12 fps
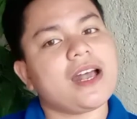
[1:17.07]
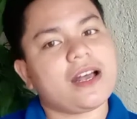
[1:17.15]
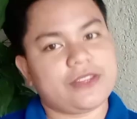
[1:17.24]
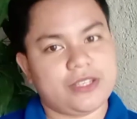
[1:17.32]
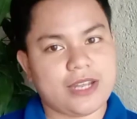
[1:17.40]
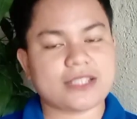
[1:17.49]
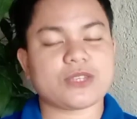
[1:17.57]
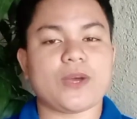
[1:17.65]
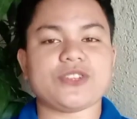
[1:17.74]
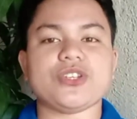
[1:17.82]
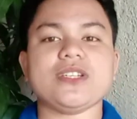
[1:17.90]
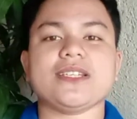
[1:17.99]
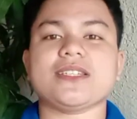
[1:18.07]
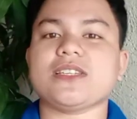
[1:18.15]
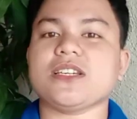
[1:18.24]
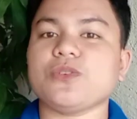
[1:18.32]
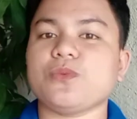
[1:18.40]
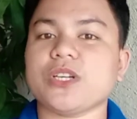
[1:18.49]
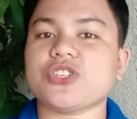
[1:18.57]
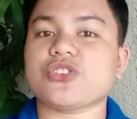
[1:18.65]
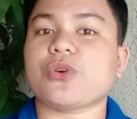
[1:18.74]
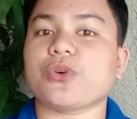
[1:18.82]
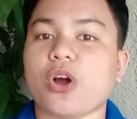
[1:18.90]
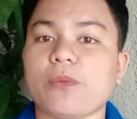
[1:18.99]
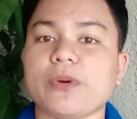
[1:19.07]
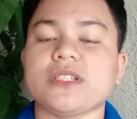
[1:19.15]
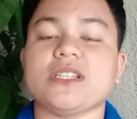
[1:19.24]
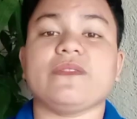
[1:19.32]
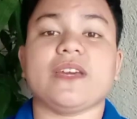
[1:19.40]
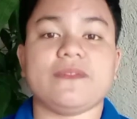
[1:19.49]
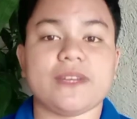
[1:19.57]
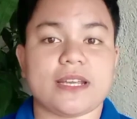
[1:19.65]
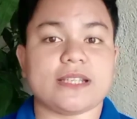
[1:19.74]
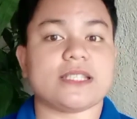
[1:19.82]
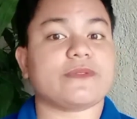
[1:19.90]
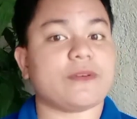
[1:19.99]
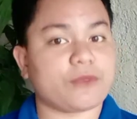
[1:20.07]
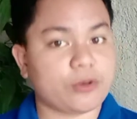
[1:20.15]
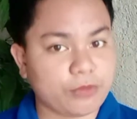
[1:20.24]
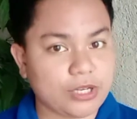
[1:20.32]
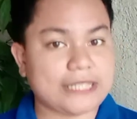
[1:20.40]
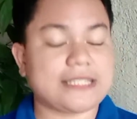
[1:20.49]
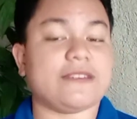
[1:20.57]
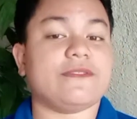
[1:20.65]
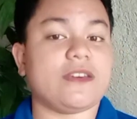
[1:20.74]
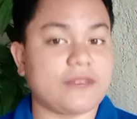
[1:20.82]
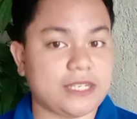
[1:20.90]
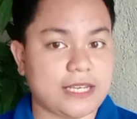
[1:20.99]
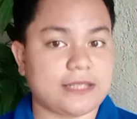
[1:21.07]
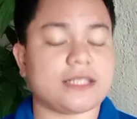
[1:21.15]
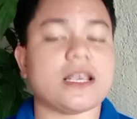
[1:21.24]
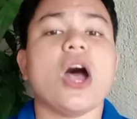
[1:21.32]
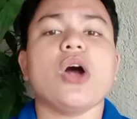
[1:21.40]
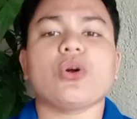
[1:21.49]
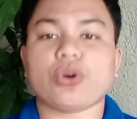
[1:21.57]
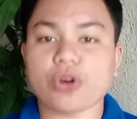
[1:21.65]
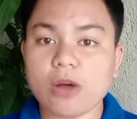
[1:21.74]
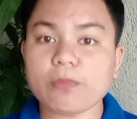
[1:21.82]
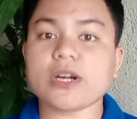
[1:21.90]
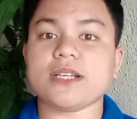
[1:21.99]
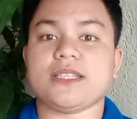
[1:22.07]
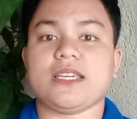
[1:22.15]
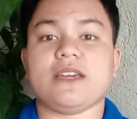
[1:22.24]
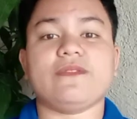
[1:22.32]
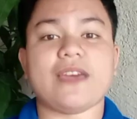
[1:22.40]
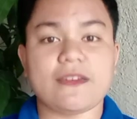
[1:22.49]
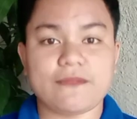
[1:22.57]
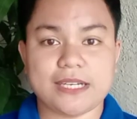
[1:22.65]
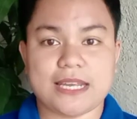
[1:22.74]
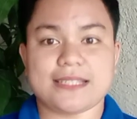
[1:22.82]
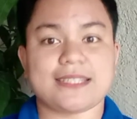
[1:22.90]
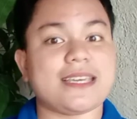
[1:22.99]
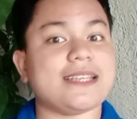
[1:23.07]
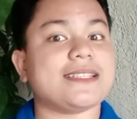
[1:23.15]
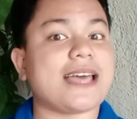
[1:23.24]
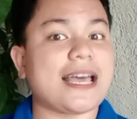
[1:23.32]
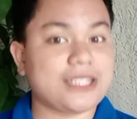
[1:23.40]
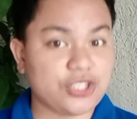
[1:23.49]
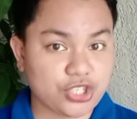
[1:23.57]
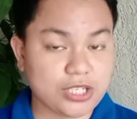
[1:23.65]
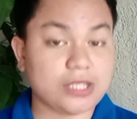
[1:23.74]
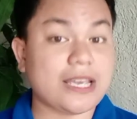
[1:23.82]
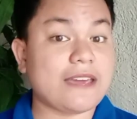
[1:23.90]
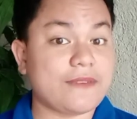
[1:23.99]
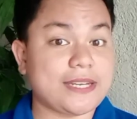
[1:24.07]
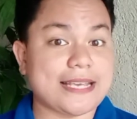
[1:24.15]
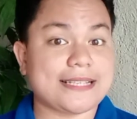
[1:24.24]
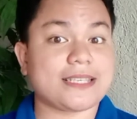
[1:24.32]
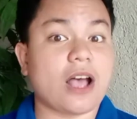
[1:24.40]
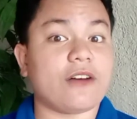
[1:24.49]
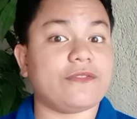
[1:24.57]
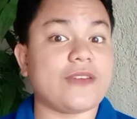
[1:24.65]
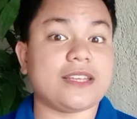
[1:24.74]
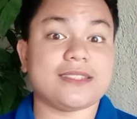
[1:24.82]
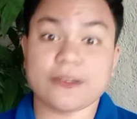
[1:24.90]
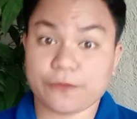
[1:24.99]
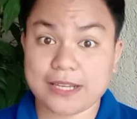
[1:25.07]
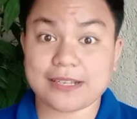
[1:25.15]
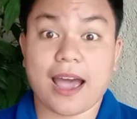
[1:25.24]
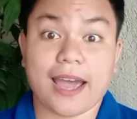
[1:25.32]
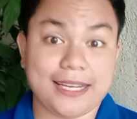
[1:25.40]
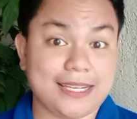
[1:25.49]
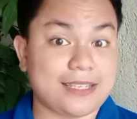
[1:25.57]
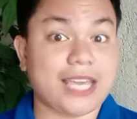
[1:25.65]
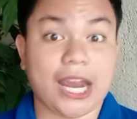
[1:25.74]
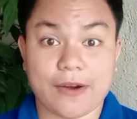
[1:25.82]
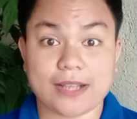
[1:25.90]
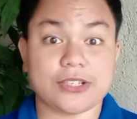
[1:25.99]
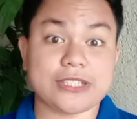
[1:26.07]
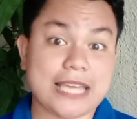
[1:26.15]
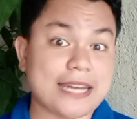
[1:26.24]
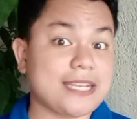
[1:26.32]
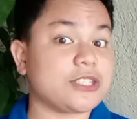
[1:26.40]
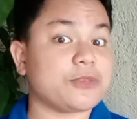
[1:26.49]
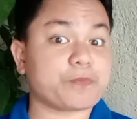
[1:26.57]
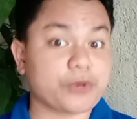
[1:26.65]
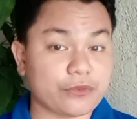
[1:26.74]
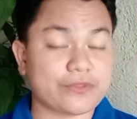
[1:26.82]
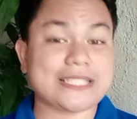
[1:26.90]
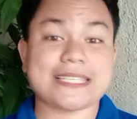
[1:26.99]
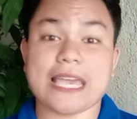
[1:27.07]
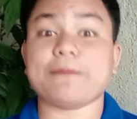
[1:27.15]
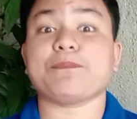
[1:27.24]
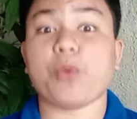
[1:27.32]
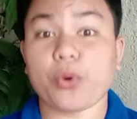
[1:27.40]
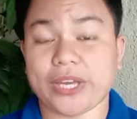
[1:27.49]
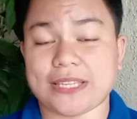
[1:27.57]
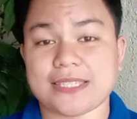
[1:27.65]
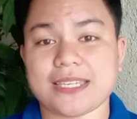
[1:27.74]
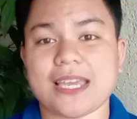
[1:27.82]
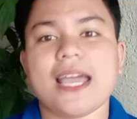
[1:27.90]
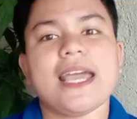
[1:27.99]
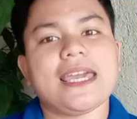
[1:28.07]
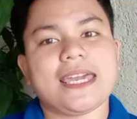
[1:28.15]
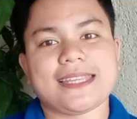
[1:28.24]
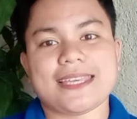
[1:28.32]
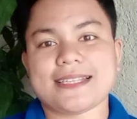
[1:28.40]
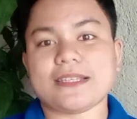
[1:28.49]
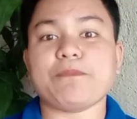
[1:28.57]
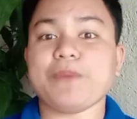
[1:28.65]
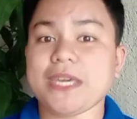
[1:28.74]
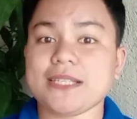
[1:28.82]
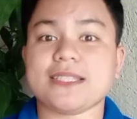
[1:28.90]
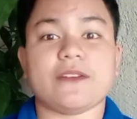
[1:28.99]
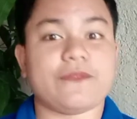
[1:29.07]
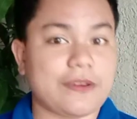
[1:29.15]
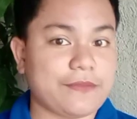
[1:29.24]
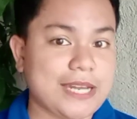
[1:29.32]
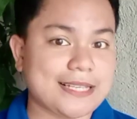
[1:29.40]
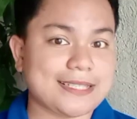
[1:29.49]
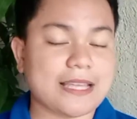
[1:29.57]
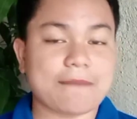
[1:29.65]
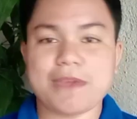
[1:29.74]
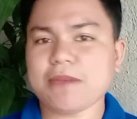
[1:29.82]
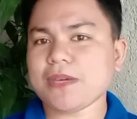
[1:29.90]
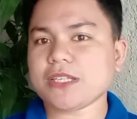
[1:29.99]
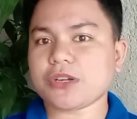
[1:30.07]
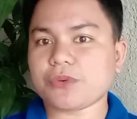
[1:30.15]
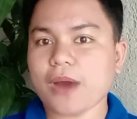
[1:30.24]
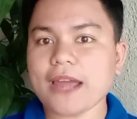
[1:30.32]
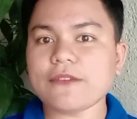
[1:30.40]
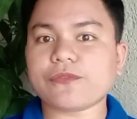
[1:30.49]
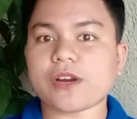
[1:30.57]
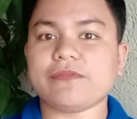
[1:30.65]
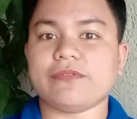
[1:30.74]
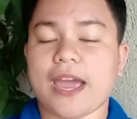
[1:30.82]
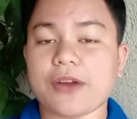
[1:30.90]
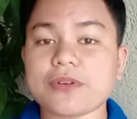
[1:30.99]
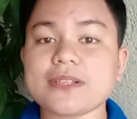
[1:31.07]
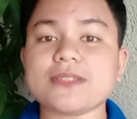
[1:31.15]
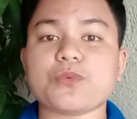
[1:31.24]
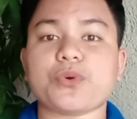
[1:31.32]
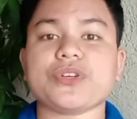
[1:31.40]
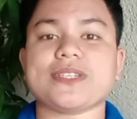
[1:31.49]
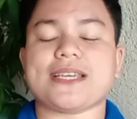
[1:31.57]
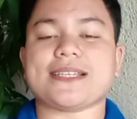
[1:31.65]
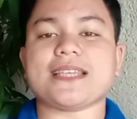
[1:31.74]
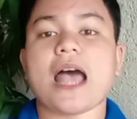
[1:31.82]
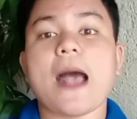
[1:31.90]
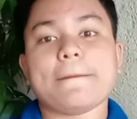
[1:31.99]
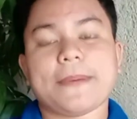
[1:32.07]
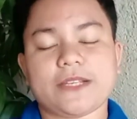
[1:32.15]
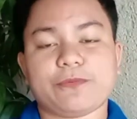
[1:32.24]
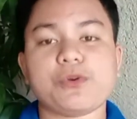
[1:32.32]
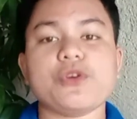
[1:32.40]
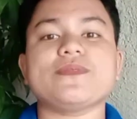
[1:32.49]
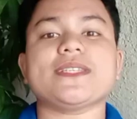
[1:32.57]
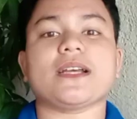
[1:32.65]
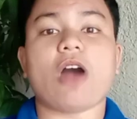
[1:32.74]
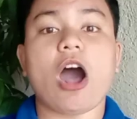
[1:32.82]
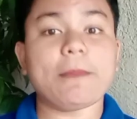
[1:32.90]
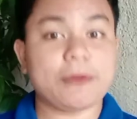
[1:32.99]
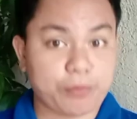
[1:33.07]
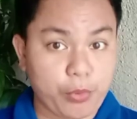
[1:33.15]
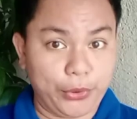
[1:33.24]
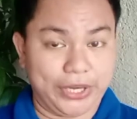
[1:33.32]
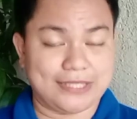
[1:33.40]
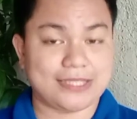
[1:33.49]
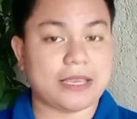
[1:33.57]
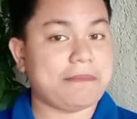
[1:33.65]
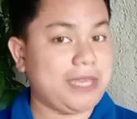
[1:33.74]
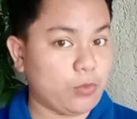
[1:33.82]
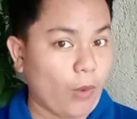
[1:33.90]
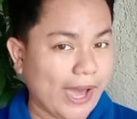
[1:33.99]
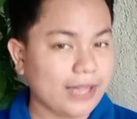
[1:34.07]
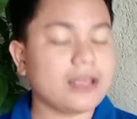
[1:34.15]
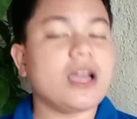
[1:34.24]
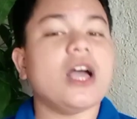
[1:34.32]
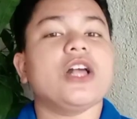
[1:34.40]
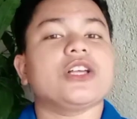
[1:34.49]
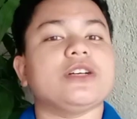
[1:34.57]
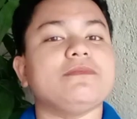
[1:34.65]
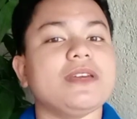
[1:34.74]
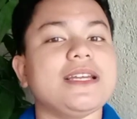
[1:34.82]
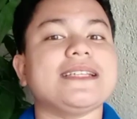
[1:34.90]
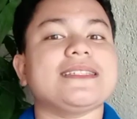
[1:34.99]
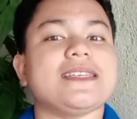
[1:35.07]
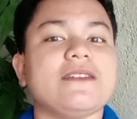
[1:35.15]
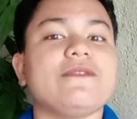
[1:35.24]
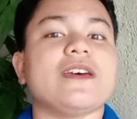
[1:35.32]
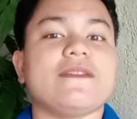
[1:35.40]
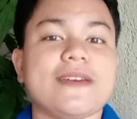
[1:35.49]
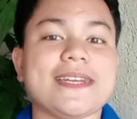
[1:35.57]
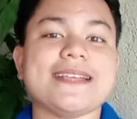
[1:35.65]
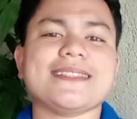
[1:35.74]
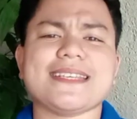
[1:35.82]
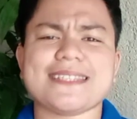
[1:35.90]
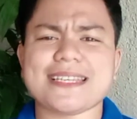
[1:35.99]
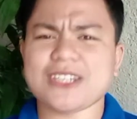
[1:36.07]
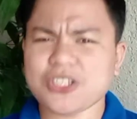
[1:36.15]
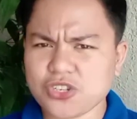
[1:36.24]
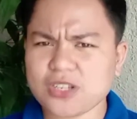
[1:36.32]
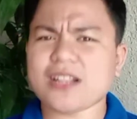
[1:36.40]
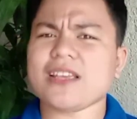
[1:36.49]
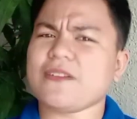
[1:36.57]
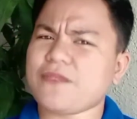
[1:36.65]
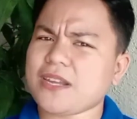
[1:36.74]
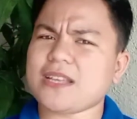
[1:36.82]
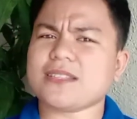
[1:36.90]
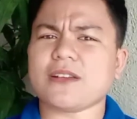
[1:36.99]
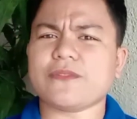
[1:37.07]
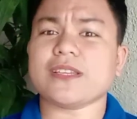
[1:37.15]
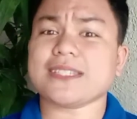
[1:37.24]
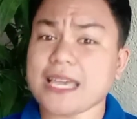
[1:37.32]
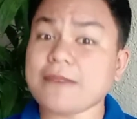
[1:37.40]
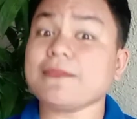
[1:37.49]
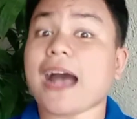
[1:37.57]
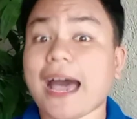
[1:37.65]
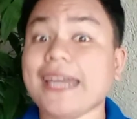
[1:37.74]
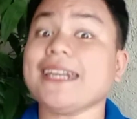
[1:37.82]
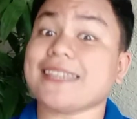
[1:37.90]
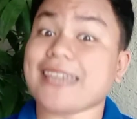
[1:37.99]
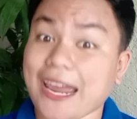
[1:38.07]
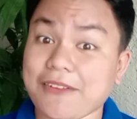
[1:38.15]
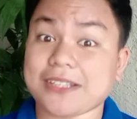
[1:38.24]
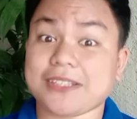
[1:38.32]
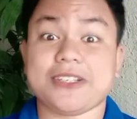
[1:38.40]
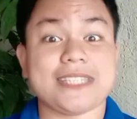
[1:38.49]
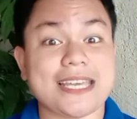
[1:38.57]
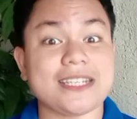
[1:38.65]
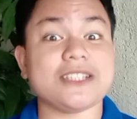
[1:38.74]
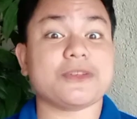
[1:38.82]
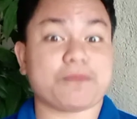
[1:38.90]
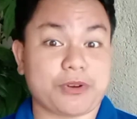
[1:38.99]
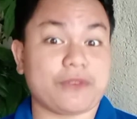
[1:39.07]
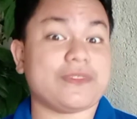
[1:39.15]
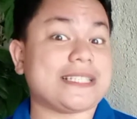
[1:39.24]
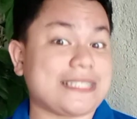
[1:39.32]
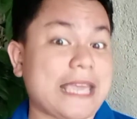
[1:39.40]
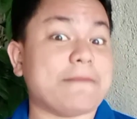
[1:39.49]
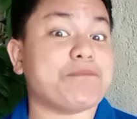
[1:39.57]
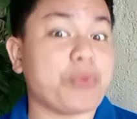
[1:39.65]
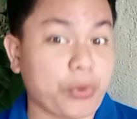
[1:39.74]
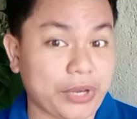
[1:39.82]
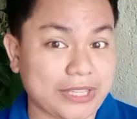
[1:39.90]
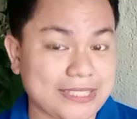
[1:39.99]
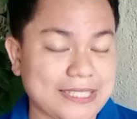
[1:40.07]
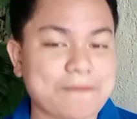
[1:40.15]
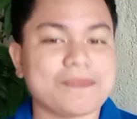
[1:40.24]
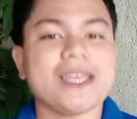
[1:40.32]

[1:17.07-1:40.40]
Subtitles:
And the next question, distinguish corroborative evidence from cumulative evidence. Corroborative evidence is additional evidence of a different kind and character tending to prove the same point. It is a piece of evidence that may be derived from various sources but proves a common point. Meanwhile, cumulative evidence is additional evidence of the same kind and character tending to prove the same point.